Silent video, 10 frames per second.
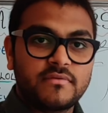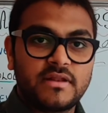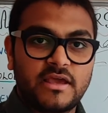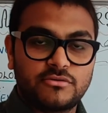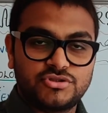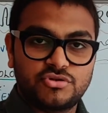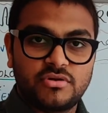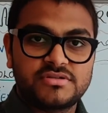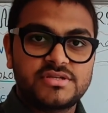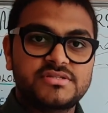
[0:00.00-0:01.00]

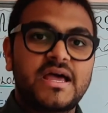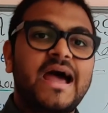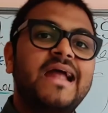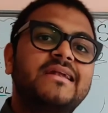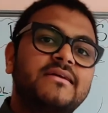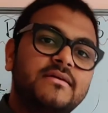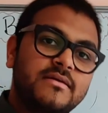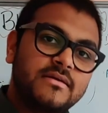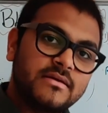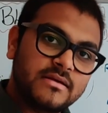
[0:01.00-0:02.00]
glycogenolysis and
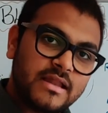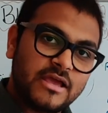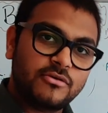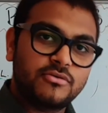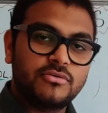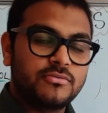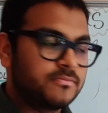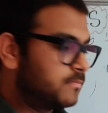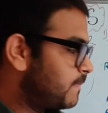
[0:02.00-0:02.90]
glyconeogenesis.